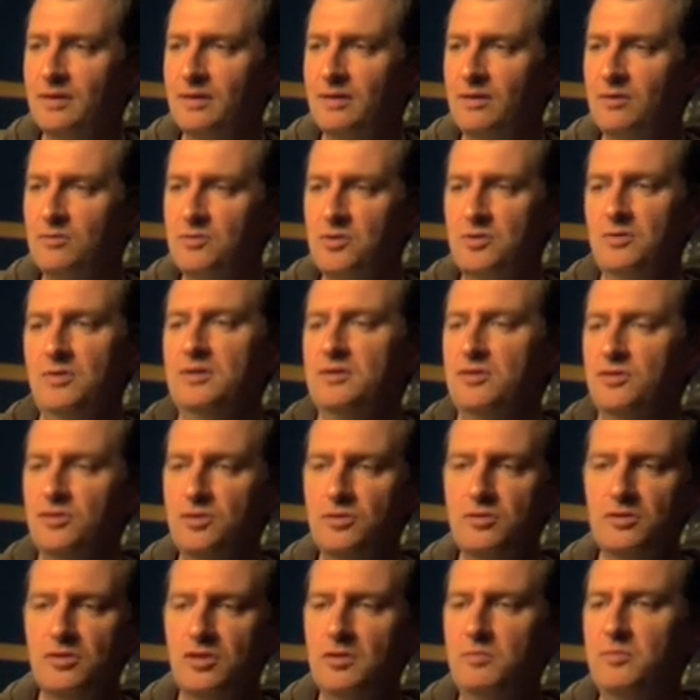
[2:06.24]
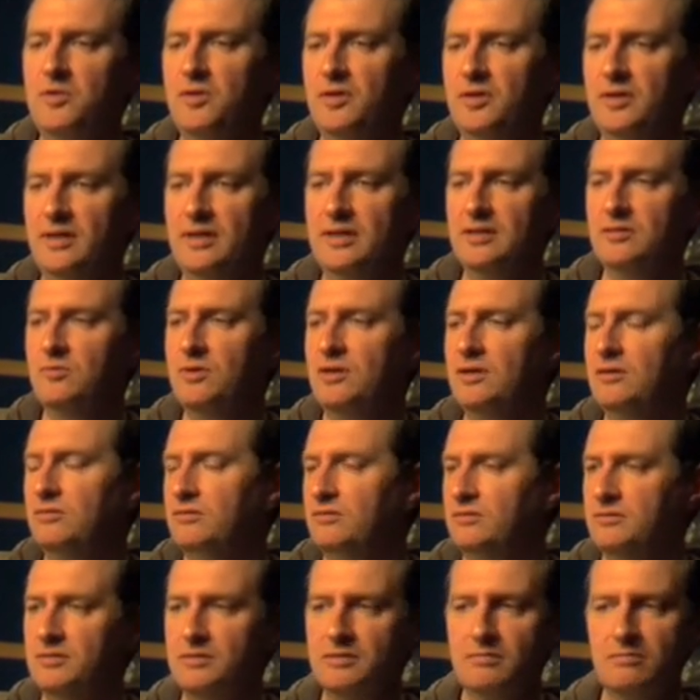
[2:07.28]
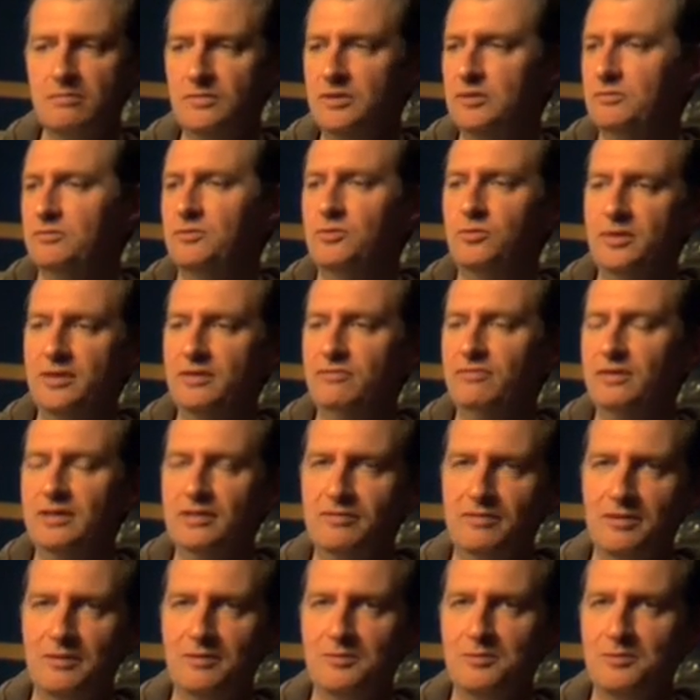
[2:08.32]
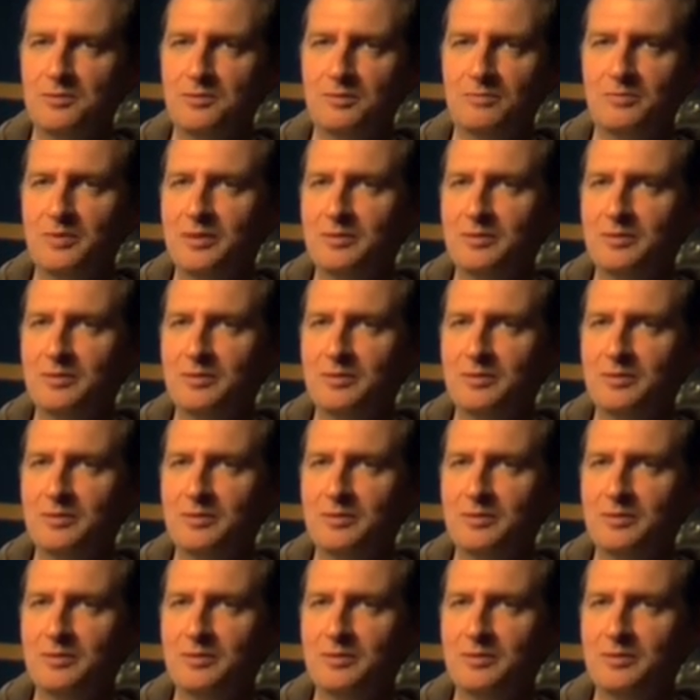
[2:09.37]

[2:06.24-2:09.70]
Also, our student community as well is, you know, 25,000